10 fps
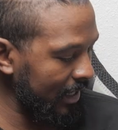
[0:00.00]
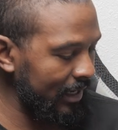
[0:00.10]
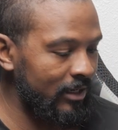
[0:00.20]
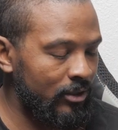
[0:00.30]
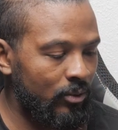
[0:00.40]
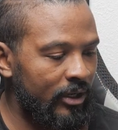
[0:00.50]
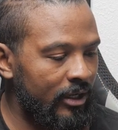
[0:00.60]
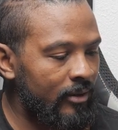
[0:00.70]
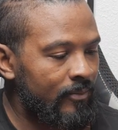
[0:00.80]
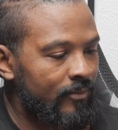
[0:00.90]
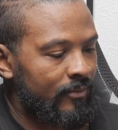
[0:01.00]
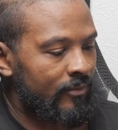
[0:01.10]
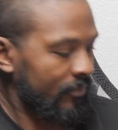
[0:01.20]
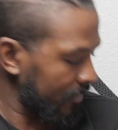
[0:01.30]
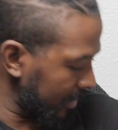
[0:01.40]
that out of the way.
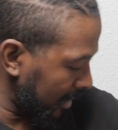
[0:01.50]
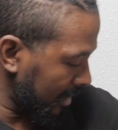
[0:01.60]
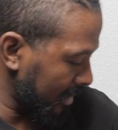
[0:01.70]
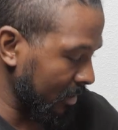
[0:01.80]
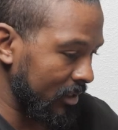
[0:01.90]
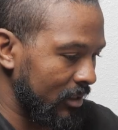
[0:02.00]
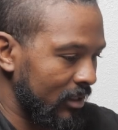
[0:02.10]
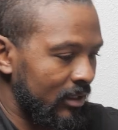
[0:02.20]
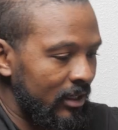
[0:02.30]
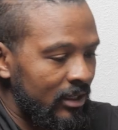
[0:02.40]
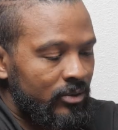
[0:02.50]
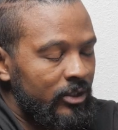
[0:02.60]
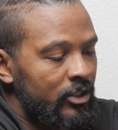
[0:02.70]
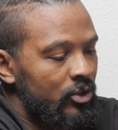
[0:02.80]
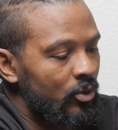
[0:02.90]
And I guess we
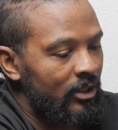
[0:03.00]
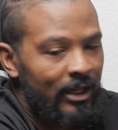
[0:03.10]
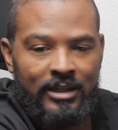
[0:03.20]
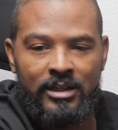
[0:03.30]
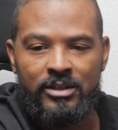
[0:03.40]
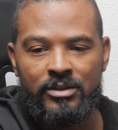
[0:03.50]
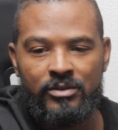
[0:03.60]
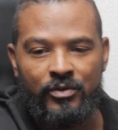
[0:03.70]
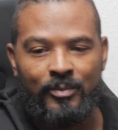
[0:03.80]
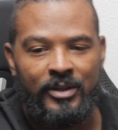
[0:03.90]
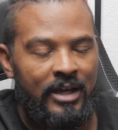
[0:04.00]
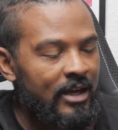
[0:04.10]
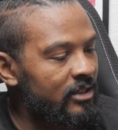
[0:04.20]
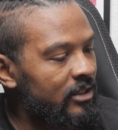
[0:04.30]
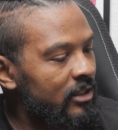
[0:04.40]
just do it like this from the
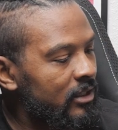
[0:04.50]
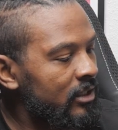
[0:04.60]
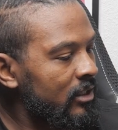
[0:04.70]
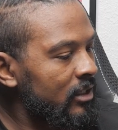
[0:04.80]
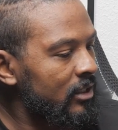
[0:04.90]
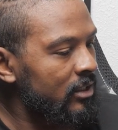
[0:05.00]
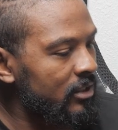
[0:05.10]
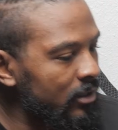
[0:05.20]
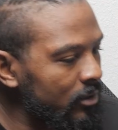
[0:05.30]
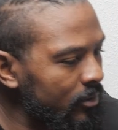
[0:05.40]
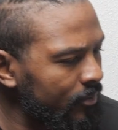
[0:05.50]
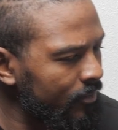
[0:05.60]
desk. So,